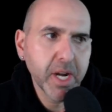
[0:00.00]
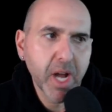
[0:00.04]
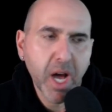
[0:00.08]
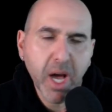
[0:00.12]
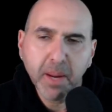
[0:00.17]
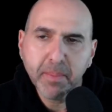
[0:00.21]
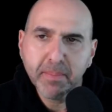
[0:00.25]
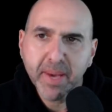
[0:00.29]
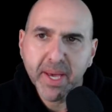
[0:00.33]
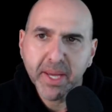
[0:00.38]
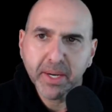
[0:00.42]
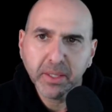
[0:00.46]
and a
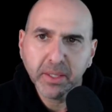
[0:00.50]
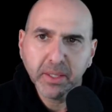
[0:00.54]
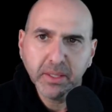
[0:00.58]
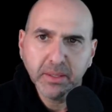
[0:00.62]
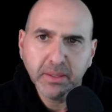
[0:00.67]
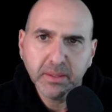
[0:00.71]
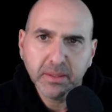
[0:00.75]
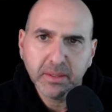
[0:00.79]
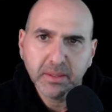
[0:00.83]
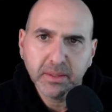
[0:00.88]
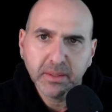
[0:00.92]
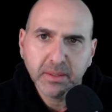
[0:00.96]

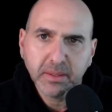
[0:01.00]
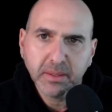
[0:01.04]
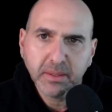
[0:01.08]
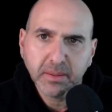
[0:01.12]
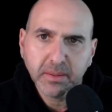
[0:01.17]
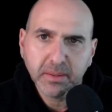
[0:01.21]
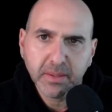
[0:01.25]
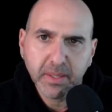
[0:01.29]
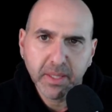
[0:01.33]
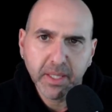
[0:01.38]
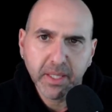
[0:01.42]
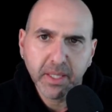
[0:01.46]
non-metal,
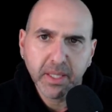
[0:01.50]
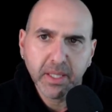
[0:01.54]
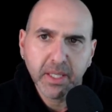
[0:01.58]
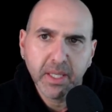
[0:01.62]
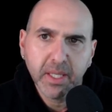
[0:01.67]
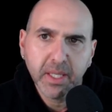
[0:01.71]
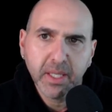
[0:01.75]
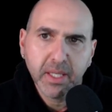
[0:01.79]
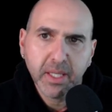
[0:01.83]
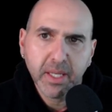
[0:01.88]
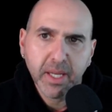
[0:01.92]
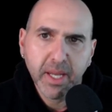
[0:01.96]

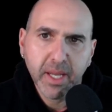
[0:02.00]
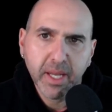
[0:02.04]
right?